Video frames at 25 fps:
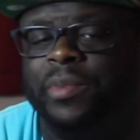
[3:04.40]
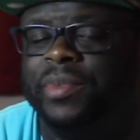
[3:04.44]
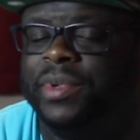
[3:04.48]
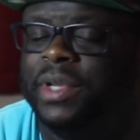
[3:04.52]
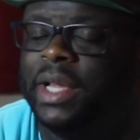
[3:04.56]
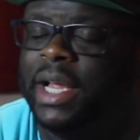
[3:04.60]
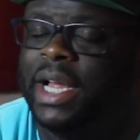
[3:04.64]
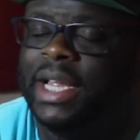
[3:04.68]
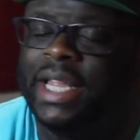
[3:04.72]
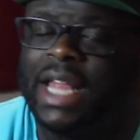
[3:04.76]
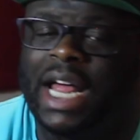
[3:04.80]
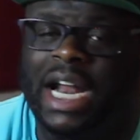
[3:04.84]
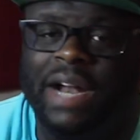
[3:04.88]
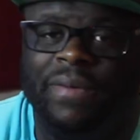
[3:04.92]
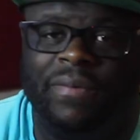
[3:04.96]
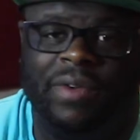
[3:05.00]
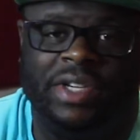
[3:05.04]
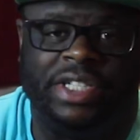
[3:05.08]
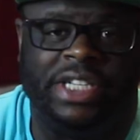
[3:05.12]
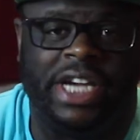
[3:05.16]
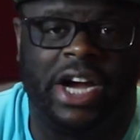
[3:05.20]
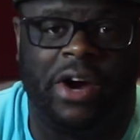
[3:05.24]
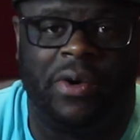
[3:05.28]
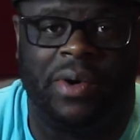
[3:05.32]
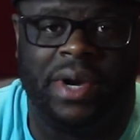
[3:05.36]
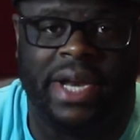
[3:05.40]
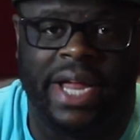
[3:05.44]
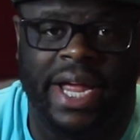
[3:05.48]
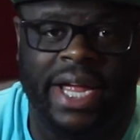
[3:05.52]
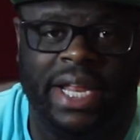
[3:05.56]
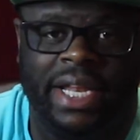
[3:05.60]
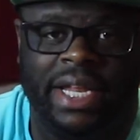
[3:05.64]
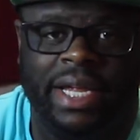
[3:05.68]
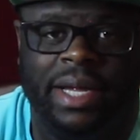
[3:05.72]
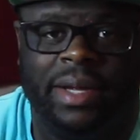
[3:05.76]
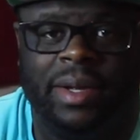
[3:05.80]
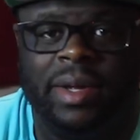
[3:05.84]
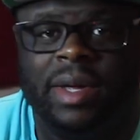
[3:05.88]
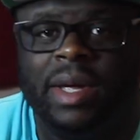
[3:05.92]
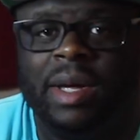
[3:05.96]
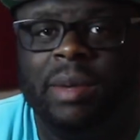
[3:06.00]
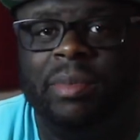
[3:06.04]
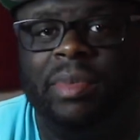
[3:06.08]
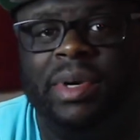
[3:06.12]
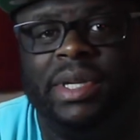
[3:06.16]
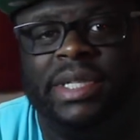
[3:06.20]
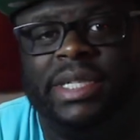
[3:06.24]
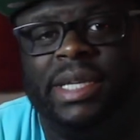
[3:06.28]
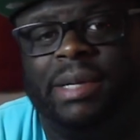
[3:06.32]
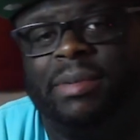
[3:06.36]
lot of us shower daily, but
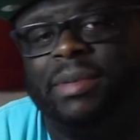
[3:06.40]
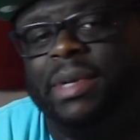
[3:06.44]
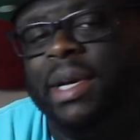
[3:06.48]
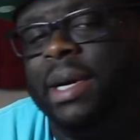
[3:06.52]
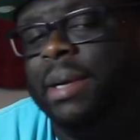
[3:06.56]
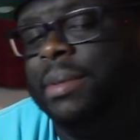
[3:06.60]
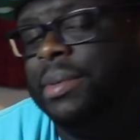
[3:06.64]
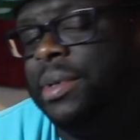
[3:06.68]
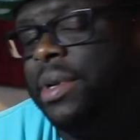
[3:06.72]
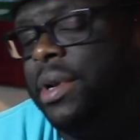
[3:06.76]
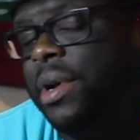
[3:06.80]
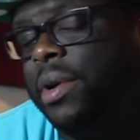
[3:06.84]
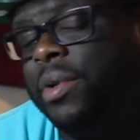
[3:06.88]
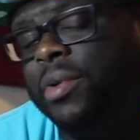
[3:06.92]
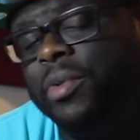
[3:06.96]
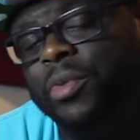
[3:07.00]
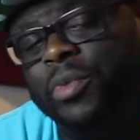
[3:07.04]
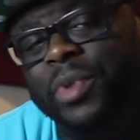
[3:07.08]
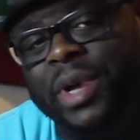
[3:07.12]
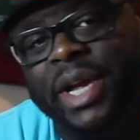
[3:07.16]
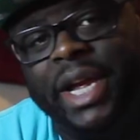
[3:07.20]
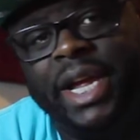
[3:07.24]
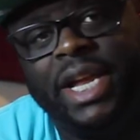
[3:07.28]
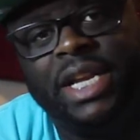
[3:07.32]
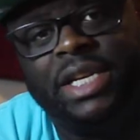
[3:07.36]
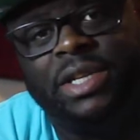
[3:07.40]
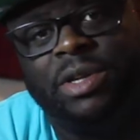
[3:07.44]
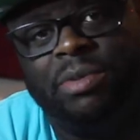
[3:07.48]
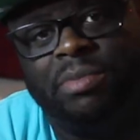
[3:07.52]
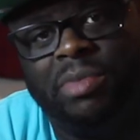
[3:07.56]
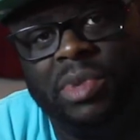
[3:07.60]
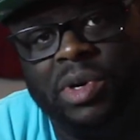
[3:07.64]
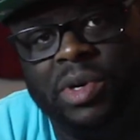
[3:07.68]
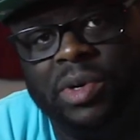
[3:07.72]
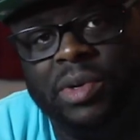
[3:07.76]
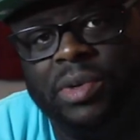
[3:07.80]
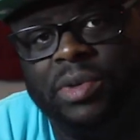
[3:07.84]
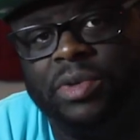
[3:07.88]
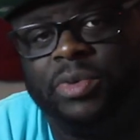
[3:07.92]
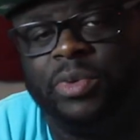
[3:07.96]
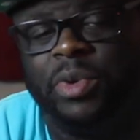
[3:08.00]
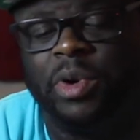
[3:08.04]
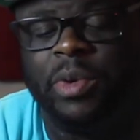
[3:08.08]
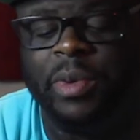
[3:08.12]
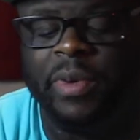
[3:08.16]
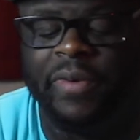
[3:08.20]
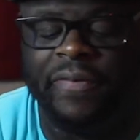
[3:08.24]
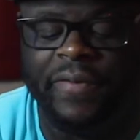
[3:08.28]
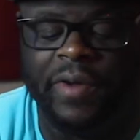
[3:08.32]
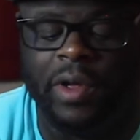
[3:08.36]
sometimes, we get into moods where we
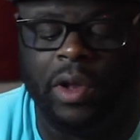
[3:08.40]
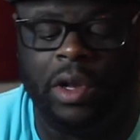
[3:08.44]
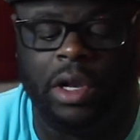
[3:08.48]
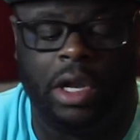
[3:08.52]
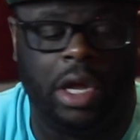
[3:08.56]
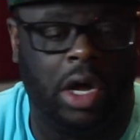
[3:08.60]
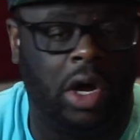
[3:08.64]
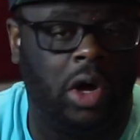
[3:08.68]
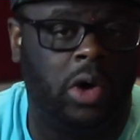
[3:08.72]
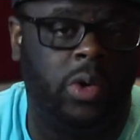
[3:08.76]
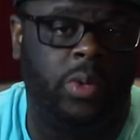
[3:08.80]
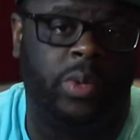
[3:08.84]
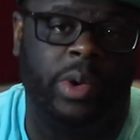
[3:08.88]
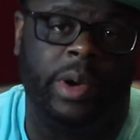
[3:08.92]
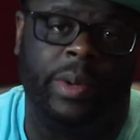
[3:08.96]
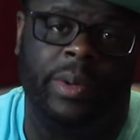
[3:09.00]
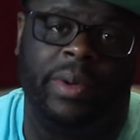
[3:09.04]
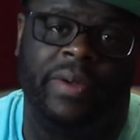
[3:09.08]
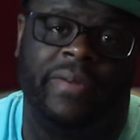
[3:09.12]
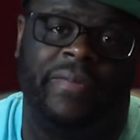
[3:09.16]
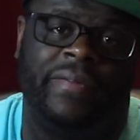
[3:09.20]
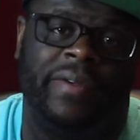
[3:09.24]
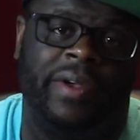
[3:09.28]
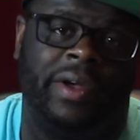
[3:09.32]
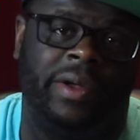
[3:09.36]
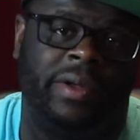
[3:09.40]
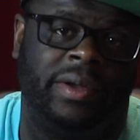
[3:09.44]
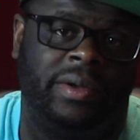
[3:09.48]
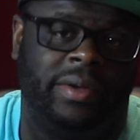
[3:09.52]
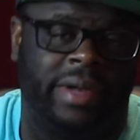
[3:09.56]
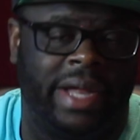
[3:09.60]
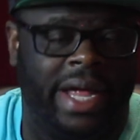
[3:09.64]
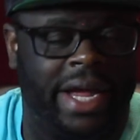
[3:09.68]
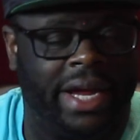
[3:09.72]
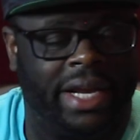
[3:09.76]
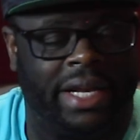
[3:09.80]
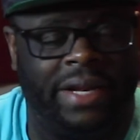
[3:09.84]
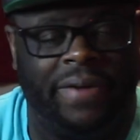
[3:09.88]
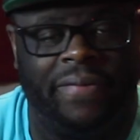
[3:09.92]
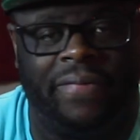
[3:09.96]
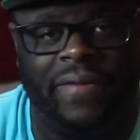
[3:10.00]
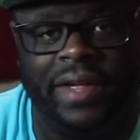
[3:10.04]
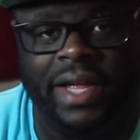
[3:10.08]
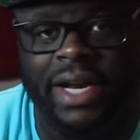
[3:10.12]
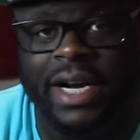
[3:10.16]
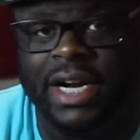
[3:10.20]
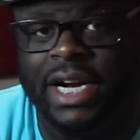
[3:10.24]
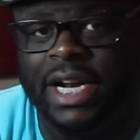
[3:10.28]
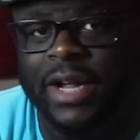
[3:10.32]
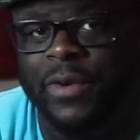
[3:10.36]
feel low, where we feel like
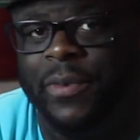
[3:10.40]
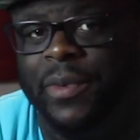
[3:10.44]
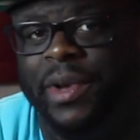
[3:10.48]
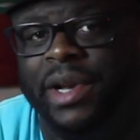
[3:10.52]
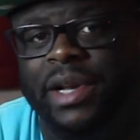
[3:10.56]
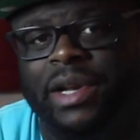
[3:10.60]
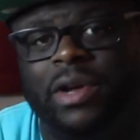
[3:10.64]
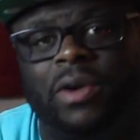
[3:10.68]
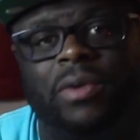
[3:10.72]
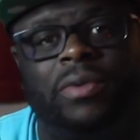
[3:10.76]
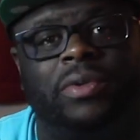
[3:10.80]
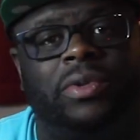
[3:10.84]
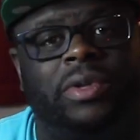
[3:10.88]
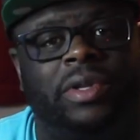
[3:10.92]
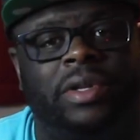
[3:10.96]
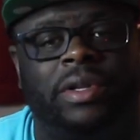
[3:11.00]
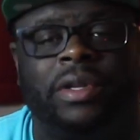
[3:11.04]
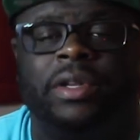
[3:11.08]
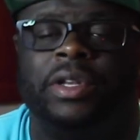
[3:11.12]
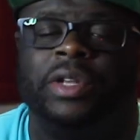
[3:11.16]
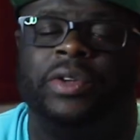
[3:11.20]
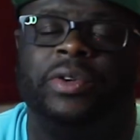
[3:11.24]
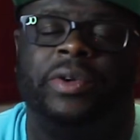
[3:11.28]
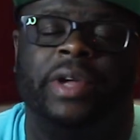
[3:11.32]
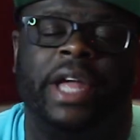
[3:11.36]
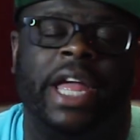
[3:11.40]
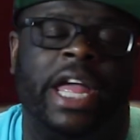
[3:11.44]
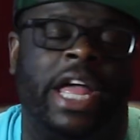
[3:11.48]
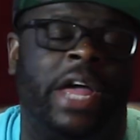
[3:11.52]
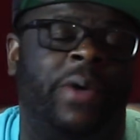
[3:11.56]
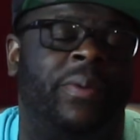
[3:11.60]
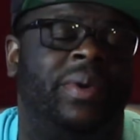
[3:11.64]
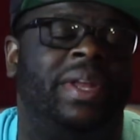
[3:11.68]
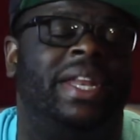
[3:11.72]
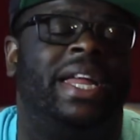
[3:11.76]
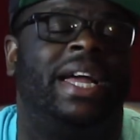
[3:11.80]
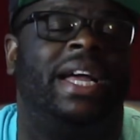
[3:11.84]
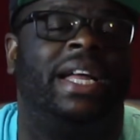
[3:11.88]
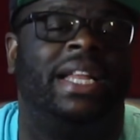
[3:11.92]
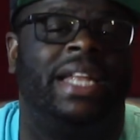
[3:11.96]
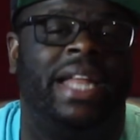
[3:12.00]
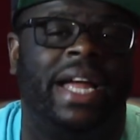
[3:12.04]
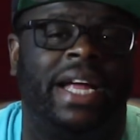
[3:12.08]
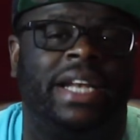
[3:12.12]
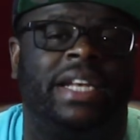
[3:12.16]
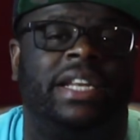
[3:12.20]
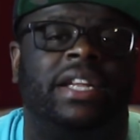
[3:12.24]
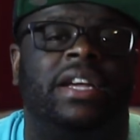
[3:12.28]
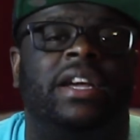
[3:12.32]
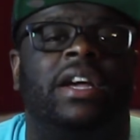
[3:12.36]
defeated, and we don't do, and we
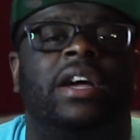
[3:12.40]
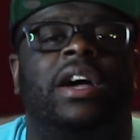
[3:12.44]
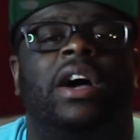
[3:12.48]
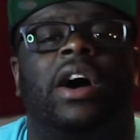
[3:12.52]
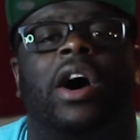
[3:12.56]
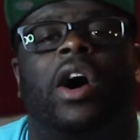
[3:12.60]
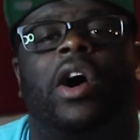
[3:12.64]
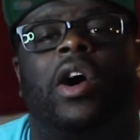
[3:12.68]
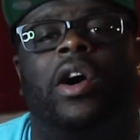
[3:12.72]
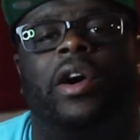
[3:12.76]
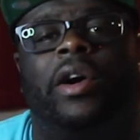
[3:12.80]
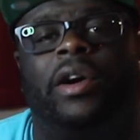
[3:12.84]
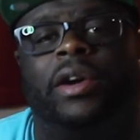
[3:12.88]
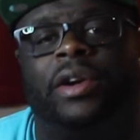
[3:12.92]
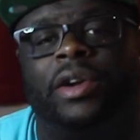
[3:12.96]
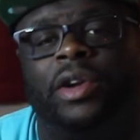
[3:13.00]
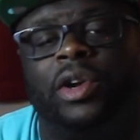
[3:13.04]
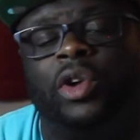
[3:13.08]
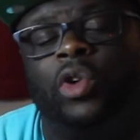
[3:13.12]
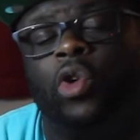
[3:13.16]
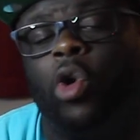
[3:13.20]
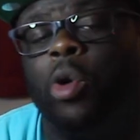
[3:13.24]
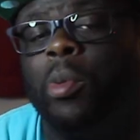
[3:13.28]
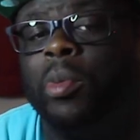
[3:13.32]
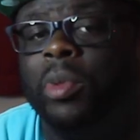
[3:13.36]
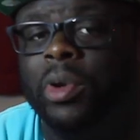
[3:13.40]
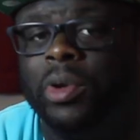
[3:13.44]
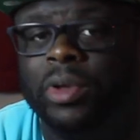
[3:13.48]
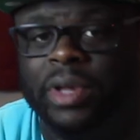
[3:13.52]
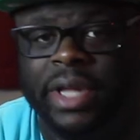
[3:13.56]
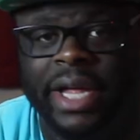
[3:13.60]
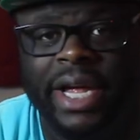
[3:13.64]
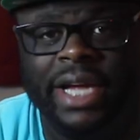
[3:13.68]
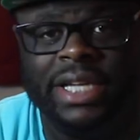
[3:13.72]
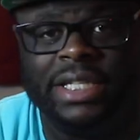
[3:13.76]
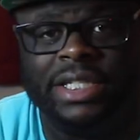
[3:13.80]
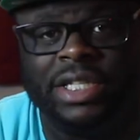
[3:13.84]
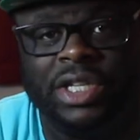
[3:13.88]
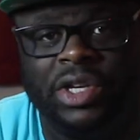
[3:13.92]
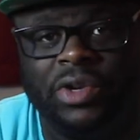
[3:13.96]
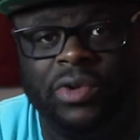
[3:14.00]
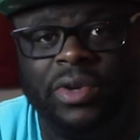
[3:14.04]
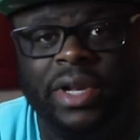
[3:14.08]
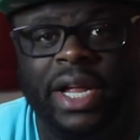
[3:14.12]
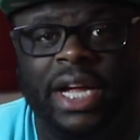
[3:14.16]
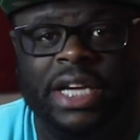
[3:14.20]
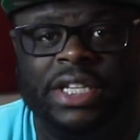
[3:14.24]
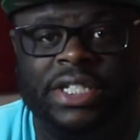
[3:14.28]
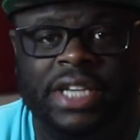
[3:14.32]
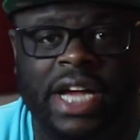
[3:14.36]
neglect our normal things to do,
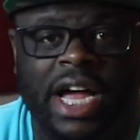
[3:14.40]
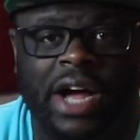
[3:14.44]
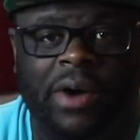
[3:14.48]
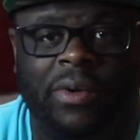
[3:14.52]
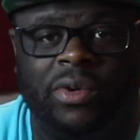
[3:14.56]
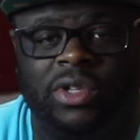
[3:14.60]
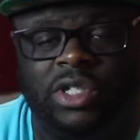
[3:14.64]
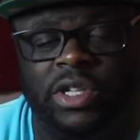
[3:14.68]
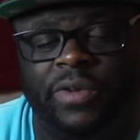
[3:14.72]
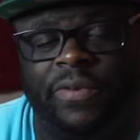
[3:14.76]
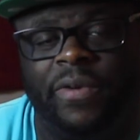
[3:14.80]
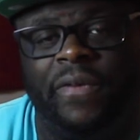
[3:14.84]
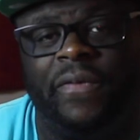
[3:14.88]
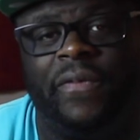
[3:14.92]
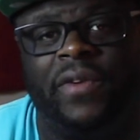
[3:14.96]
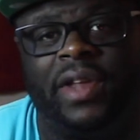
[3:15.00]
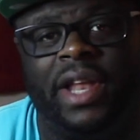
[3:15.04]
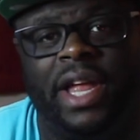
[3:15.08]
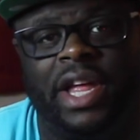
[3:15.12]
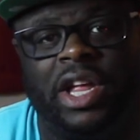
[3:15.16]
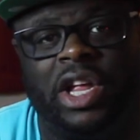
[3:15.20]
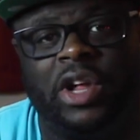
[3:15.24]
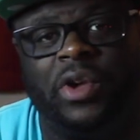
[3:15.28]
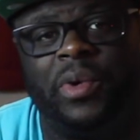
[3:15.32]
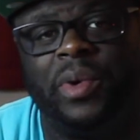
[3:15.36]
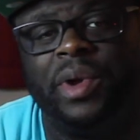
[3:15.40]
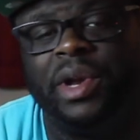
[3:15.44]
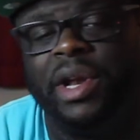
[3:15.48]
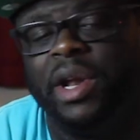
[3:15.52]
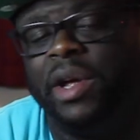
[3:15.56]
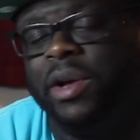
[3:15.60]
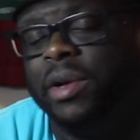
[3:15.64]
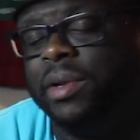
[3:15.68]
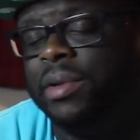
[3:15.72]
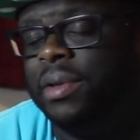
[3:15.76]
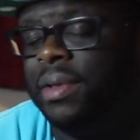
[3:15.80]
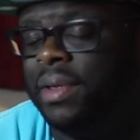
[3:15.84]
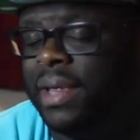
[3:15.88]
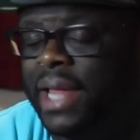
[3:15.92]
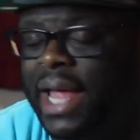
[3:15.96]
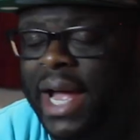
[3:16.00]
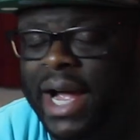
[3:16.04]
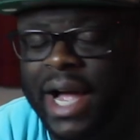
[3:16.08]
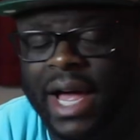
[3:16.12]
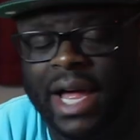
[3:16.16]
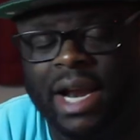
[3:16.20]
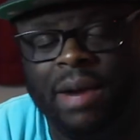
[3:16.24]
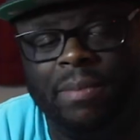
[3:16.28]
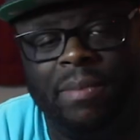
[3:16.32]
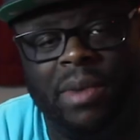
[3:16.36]
like shower. So if you feel like you're in that
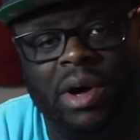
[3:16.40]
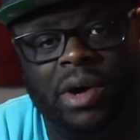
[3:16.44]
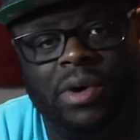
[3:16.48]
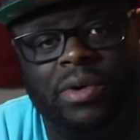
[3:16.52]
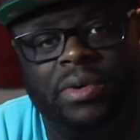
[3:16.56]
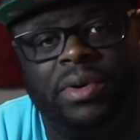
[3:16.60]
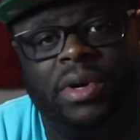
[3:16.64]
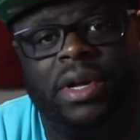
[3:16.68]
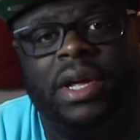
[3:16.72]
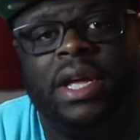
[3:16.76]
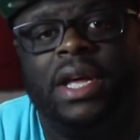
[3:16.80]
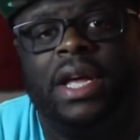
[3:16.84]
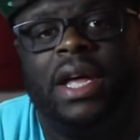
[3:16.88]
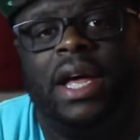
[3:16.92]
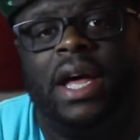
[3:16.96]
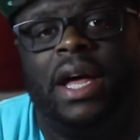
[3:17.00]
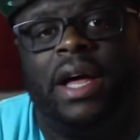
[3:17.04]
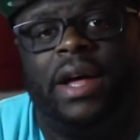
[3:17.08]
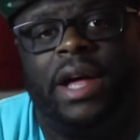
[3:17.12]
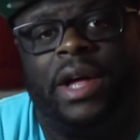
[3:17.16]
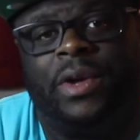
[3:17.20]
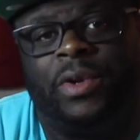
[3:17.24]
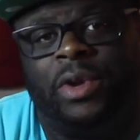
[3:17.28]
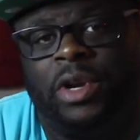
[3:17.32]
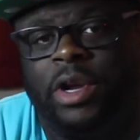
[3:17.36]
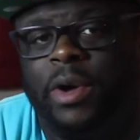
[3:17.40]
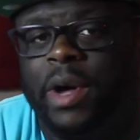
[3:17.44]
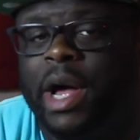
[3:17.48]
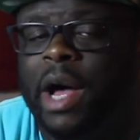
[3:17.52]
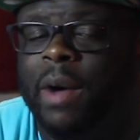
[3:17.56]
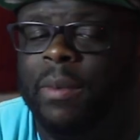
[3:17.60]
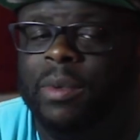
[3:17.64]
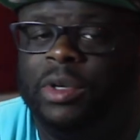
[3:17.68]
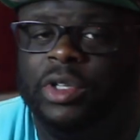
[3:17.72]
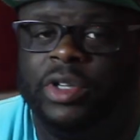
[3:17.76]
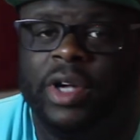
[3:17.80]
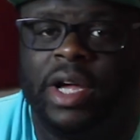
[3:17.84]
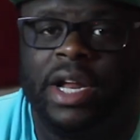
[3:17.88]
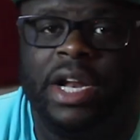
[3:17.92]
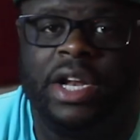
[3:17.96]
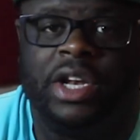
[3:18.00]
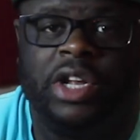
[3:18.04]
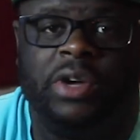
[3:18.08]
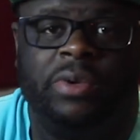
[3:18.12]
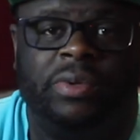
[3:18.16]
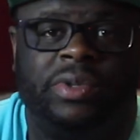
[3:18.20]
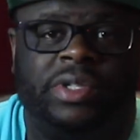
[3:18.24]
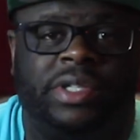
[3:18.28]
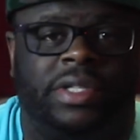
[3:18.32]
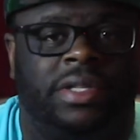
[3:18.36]
kind of mode, I would try to do
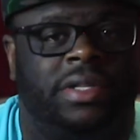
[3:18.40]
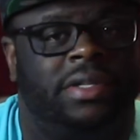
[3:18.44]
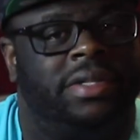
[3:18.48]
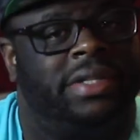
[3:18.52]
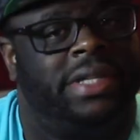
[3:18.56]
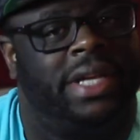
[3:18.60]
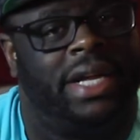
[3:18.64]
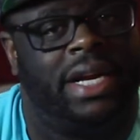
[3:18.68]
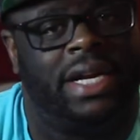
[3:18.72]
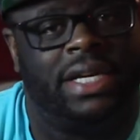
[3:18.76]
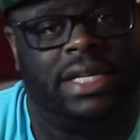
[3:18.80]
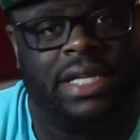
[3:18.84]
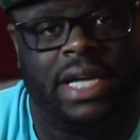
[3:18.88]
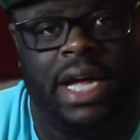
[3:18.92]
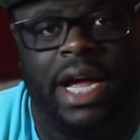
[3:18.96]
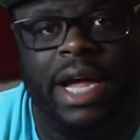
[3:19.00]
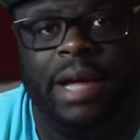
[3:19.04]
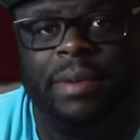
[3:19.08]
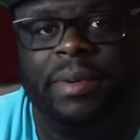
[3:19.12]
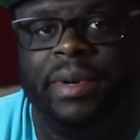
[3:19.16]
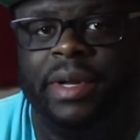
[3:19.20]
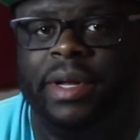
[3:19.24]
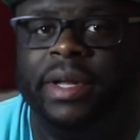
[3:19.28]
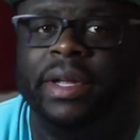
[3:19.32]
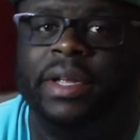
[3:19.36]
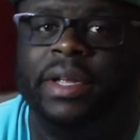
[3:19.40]
is set a time to,